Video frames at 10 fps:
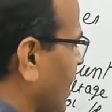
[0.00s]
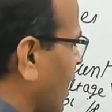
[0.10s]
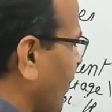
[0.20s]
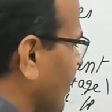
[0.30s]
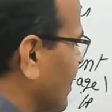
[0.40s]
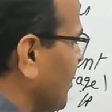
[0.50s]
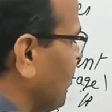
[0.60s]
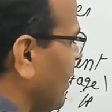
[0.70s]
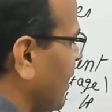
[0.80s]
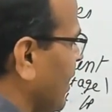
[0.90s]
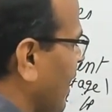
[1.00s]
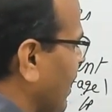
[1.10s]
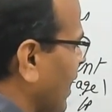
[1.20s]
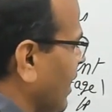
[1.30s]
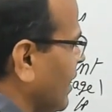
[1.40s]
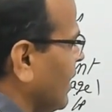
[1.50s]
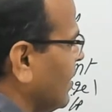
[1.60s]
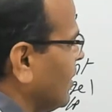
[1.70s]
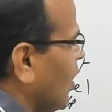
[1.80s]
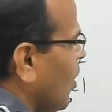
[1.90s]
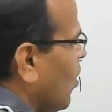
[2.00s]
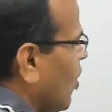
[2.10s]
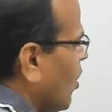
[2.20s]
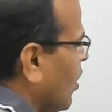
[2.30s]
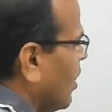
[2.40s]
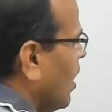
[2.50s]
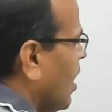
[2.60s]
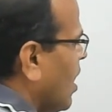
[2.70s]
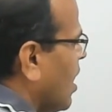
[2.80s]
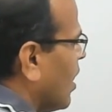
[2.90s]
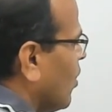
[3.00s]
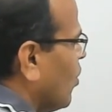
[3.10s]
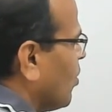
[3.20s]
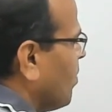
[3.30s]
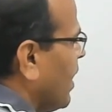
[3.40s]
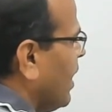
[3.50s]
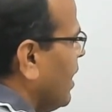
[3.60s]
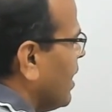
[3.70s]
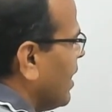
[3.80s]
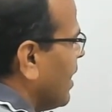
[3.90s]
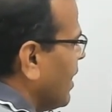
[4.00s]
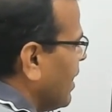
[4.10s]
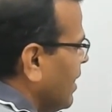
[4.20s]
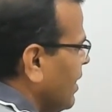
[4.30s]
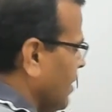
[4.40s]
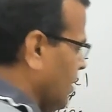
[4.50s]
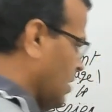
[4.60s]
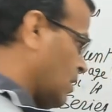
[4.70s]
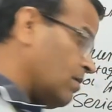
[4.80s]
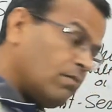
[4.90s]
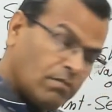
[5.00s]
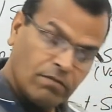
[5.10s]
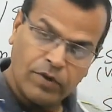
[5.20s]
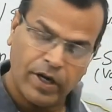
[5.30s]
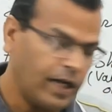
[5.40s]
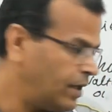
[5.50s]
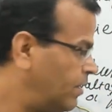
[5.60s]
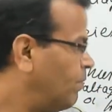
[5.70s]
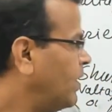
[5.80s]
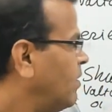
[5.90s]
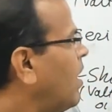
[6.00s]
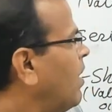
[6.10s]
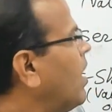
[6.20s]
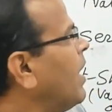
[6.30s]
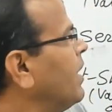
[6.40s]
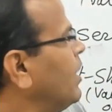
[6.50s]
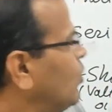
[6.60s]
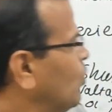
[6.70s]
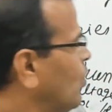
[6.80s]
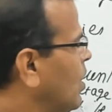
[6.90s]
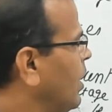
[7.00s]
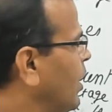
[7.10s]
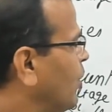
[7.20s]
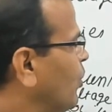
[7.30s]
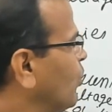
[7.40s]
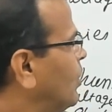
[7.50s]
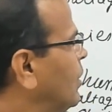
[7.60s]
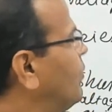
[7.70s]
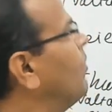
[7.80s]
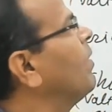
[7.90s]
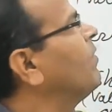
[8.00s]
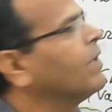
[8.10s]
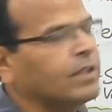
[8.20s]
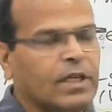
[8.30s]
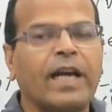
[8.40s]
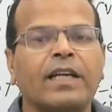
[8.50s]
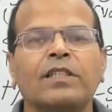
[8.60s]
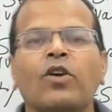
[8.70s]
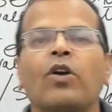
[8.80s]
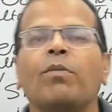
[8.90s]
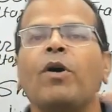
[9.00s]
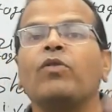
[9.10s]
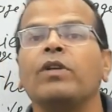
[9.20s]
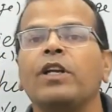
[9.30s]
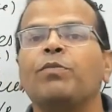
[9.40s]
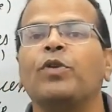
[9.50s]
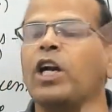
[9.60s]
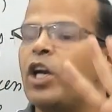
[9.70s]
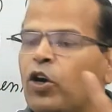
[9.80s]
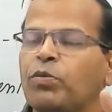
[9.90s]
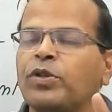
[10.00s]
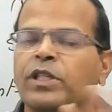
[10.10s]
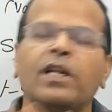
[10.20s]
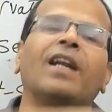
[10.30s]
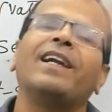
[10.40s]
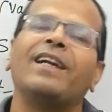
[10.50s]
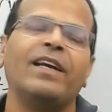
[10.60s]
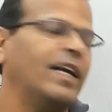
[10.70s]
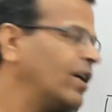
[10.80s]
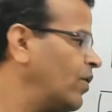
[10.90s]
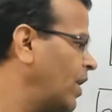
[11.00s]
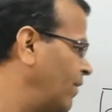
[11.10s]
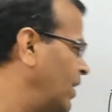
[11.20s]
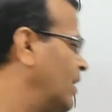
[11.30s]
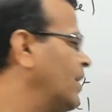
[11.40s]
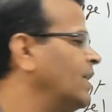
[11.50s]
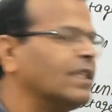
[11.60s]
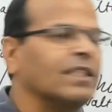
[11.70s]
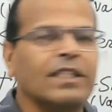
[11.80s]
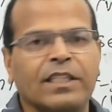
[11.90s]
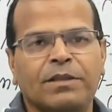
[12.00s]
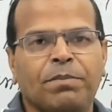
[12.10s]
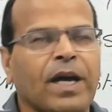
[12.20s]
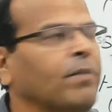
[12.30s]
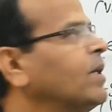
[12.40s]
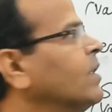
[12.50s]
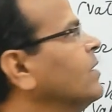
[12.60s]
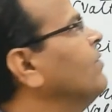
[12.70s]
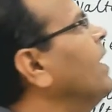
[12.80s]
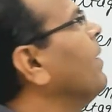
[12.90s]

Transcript: will simply write like this, or R naught by D. Right? But I need to introduce this formula first. Let us talk about input and output signal. Later on I will discuss these parameters. Fine.